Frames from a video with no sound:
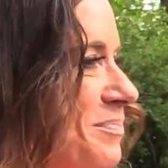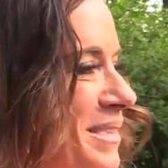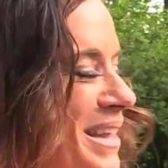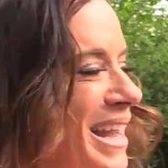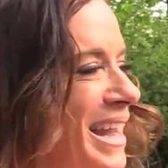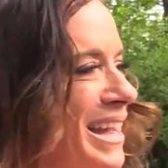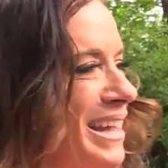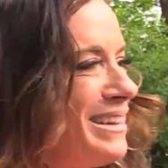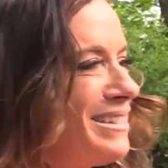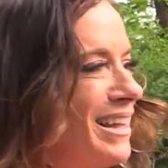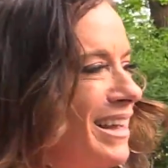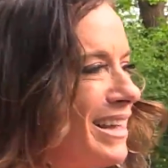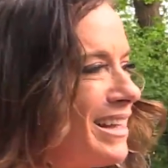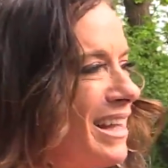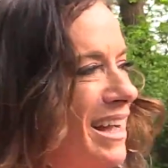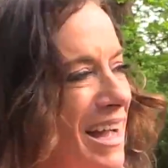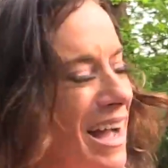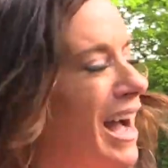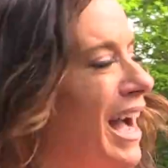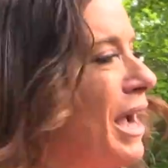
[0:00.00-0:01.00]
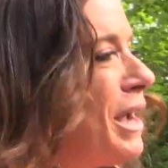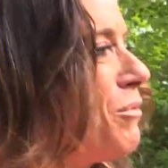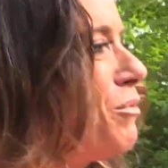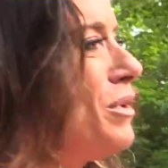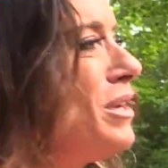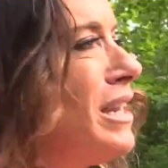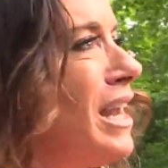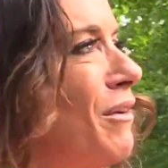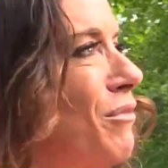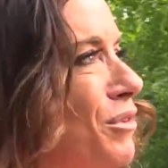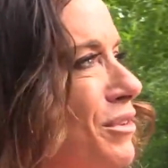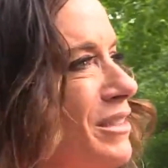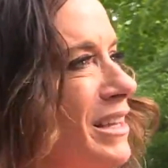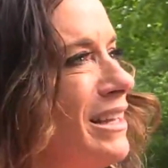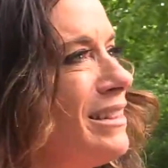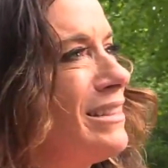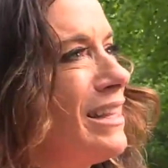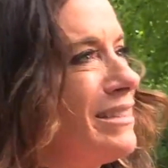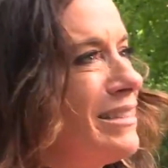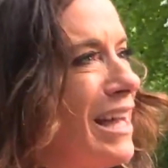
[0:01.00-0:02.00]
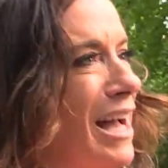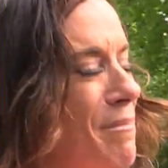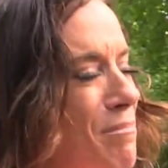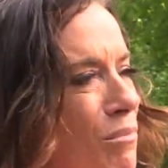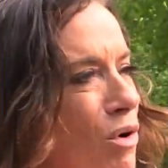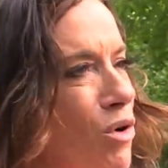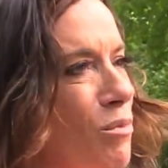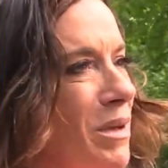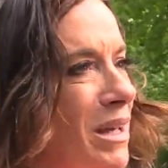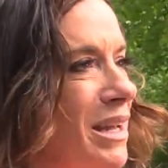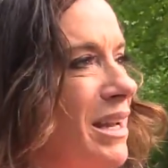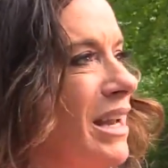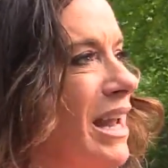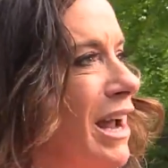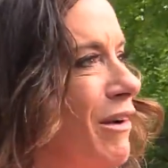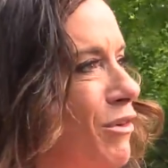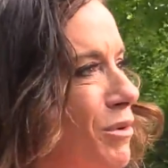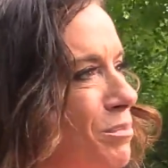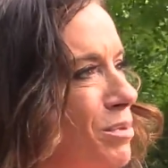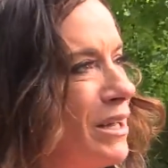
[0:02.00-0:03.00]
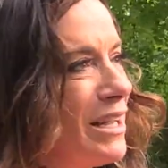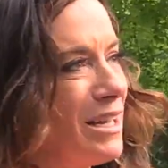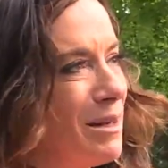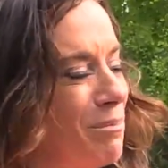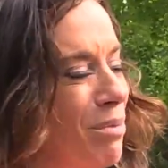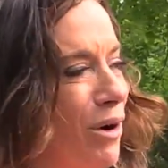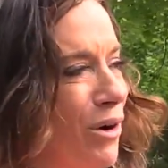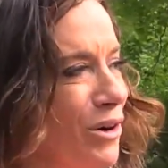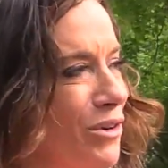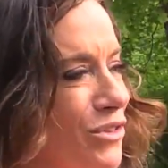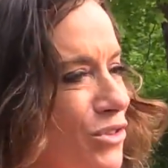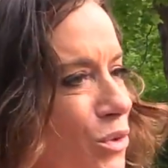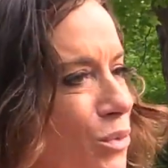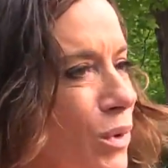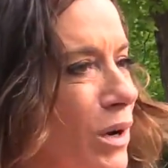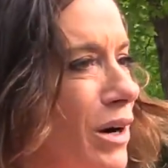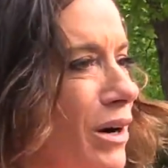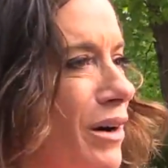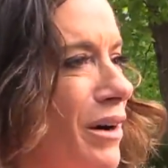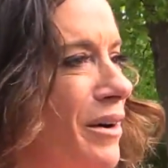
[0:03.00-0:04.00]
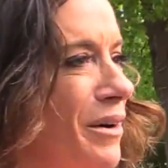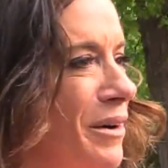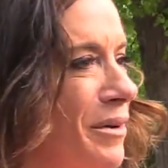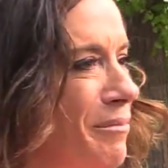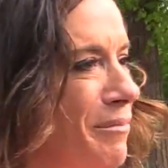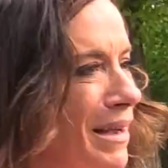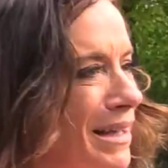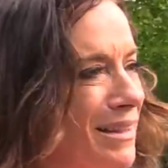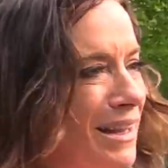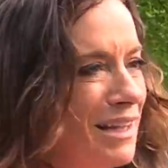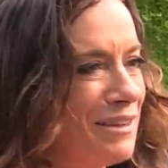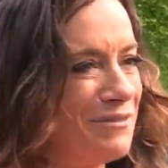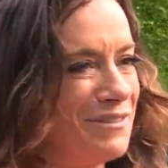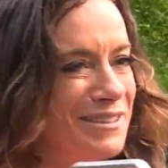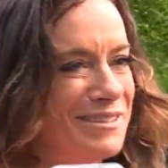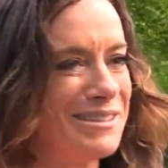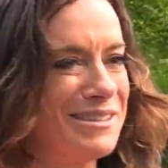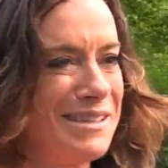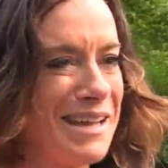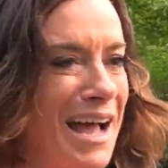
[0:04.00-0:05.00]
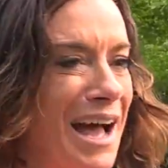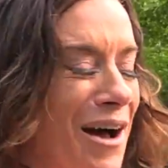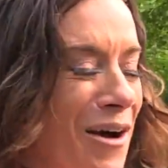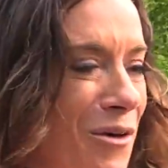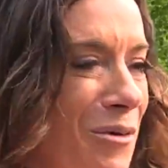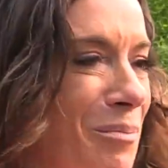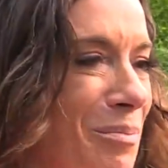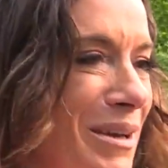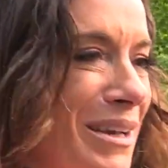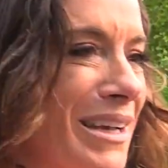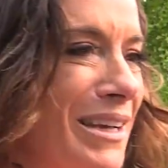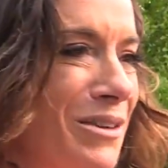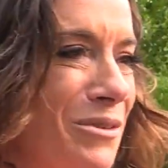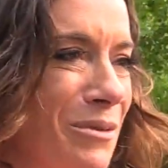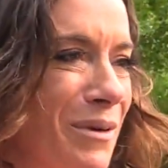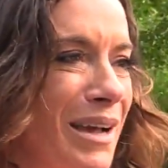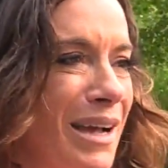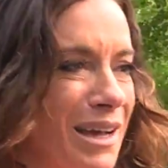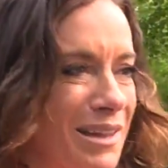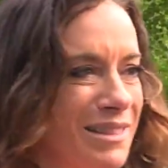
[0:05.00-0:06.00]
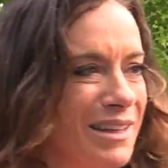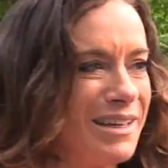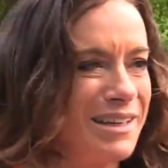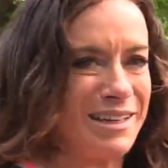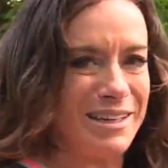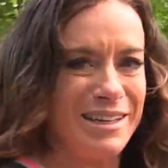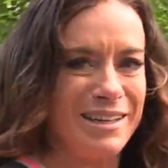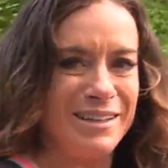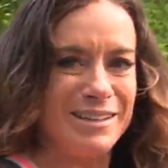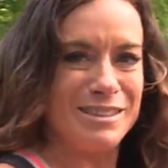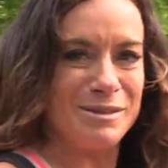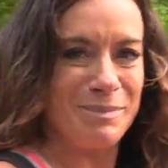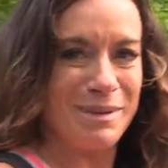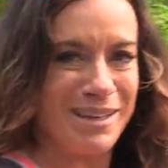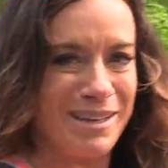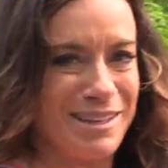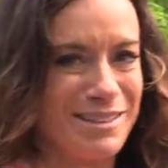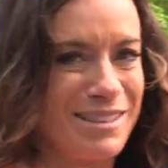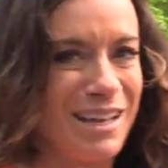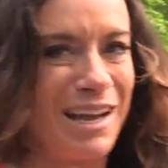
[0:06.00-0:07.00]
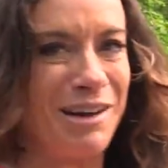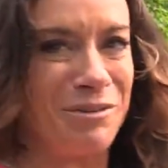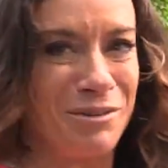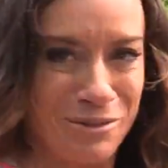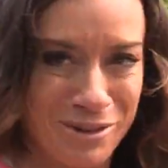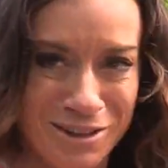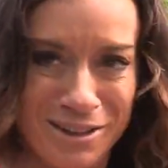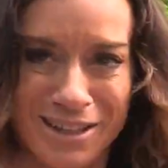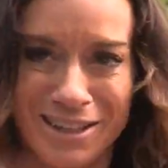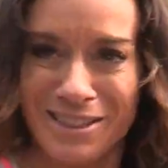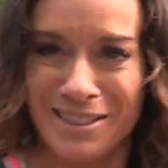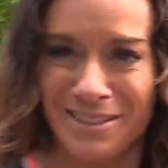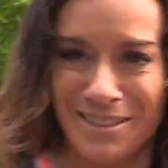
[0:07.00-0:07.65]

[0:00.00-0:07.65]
like, I would never think that moment ever played a part to where my life is now. But in a way, I think it is, because I really